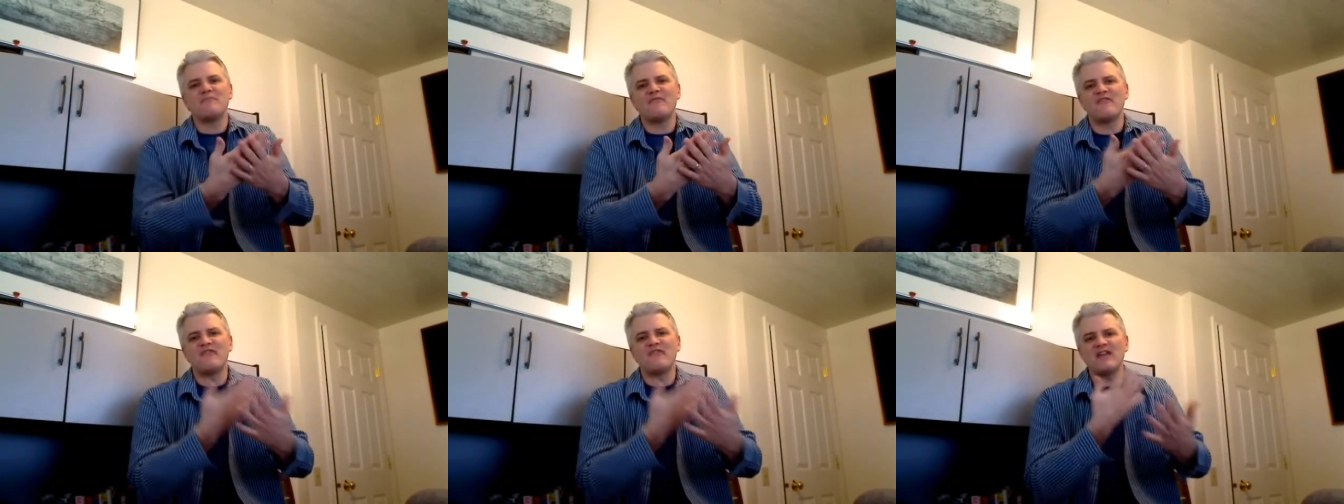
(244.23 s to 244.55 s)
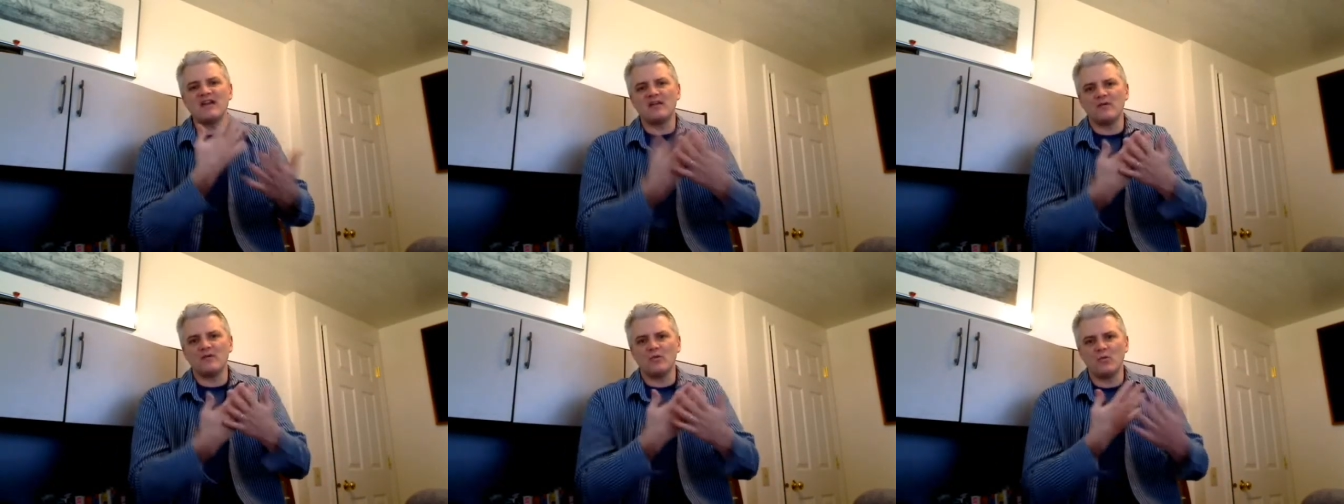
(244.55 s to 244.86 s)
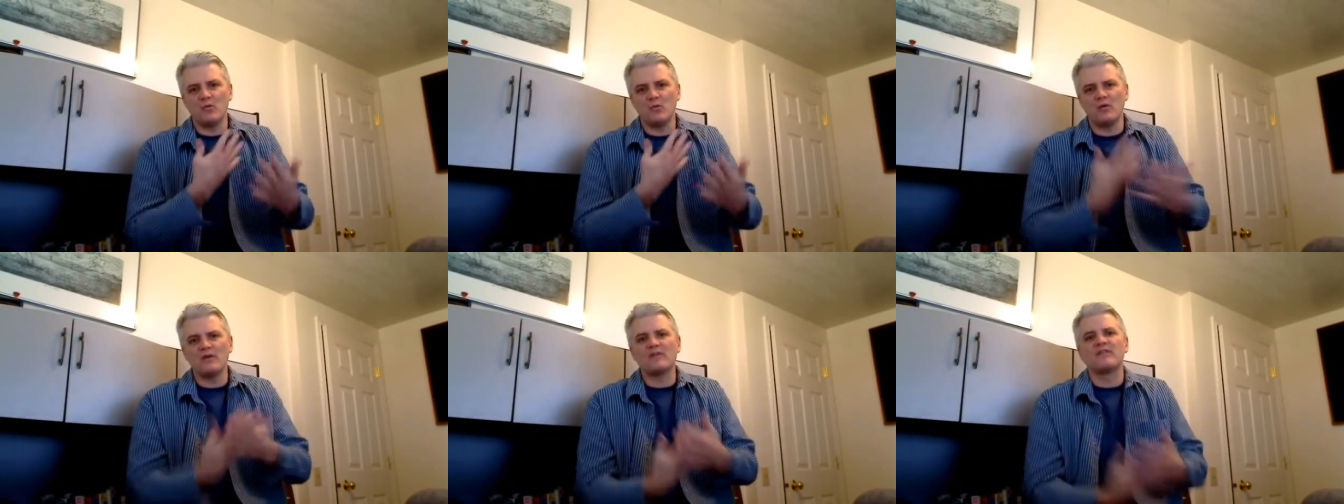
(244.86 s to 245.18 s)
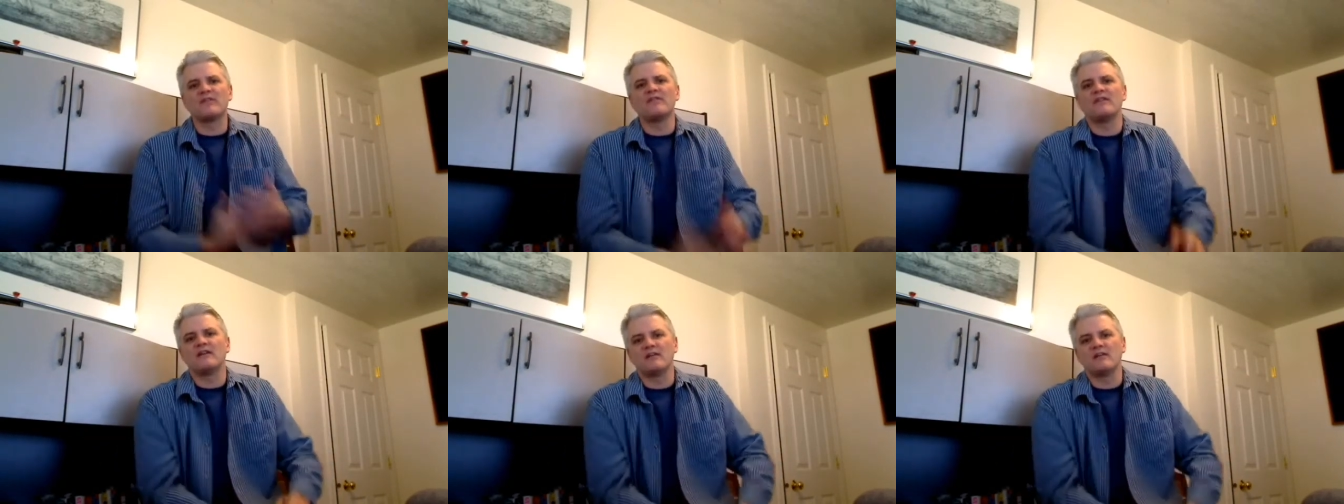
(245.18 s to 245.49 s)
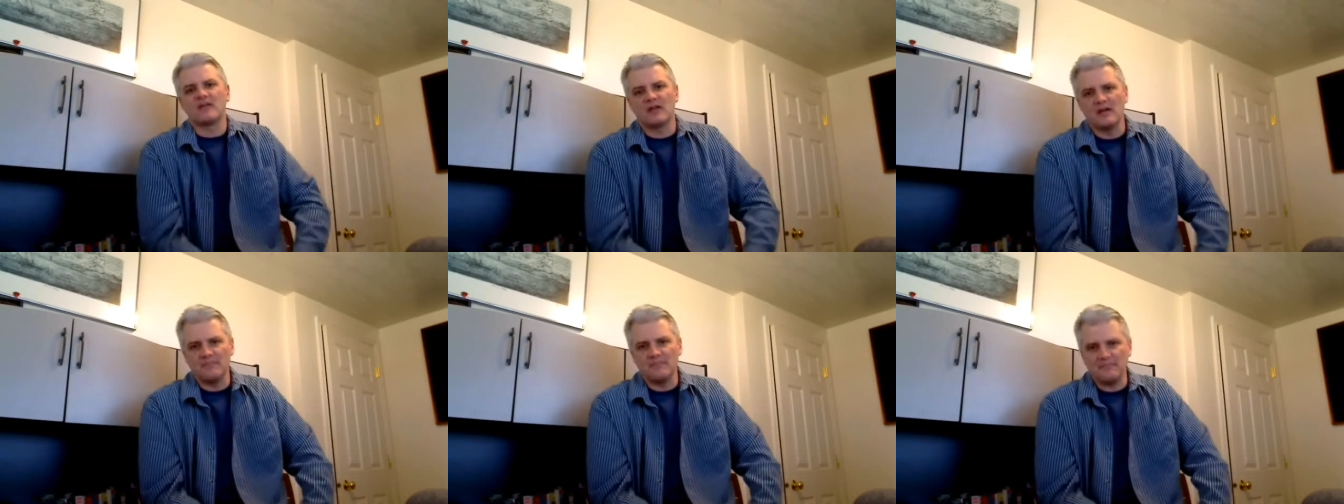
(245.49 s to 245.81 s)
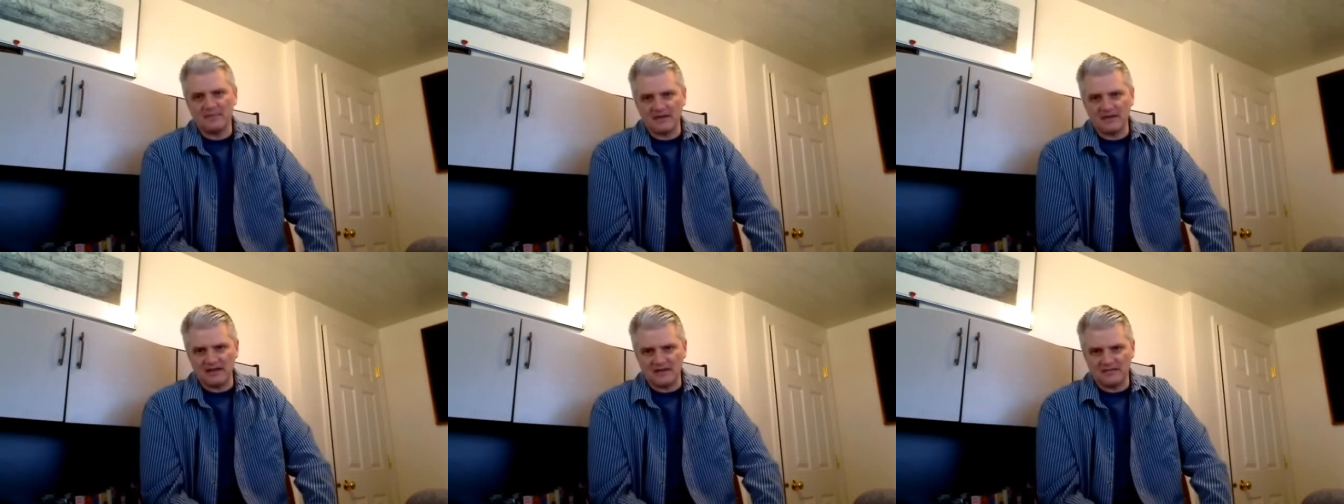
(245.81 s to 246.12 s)
fit with their
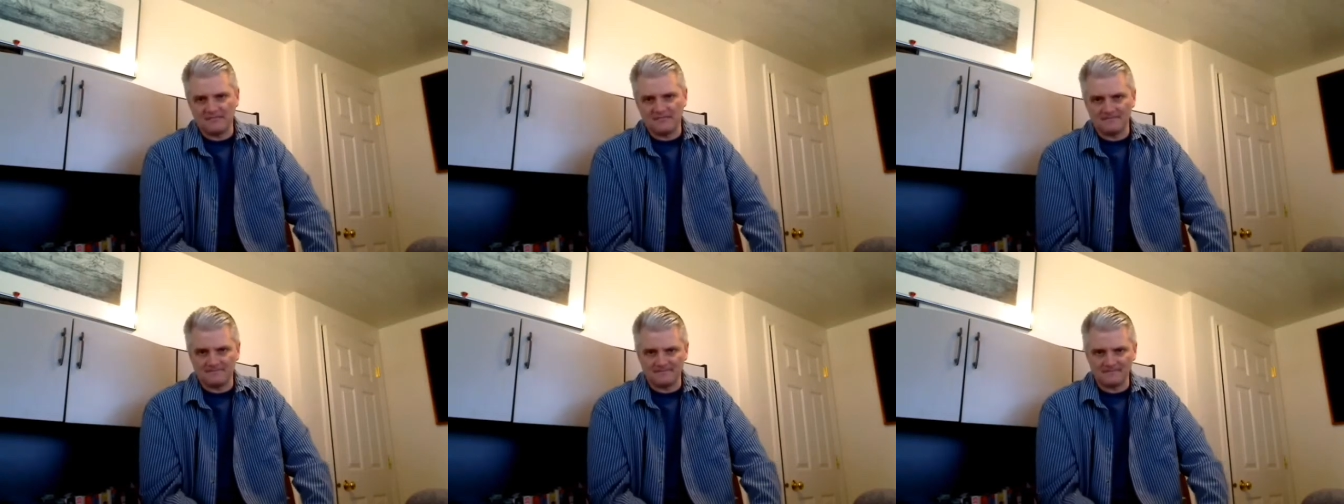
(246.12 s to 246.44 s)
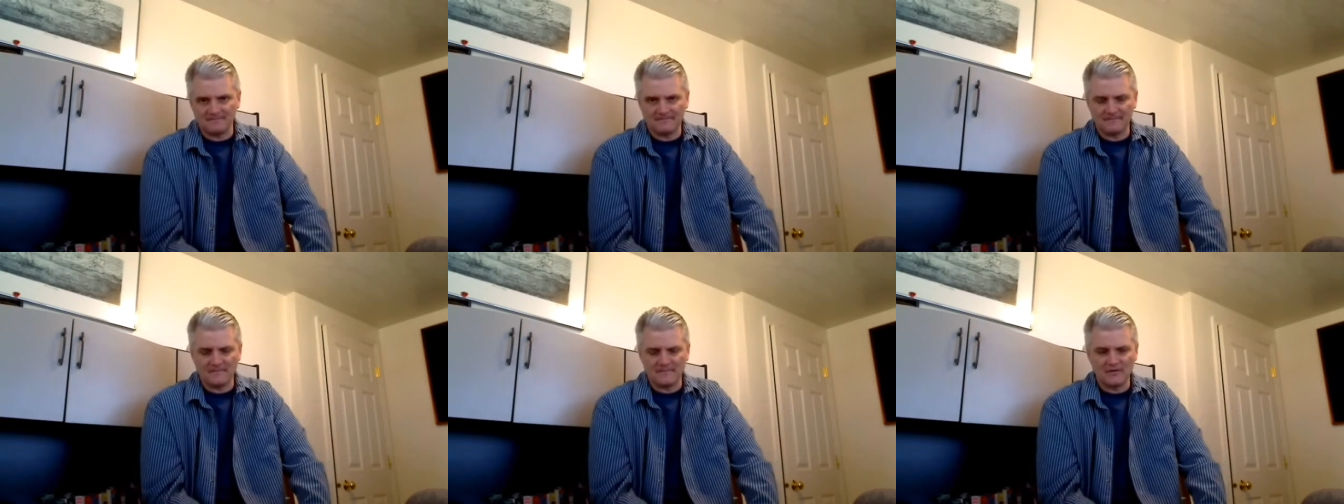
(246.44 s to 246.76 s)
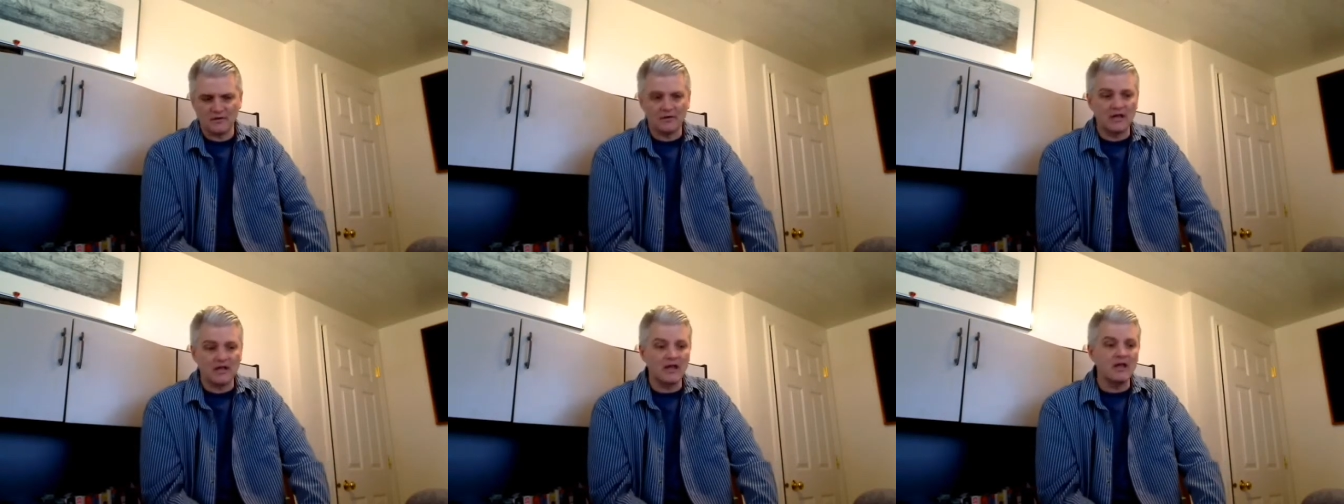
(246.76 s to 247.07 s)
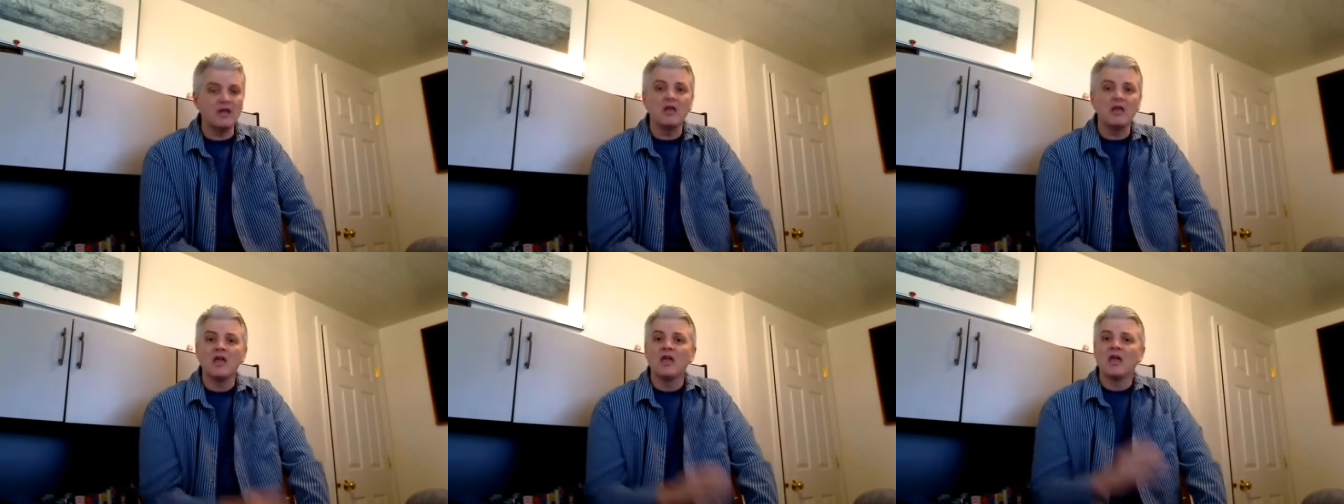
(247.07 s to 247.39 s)
company. Okay?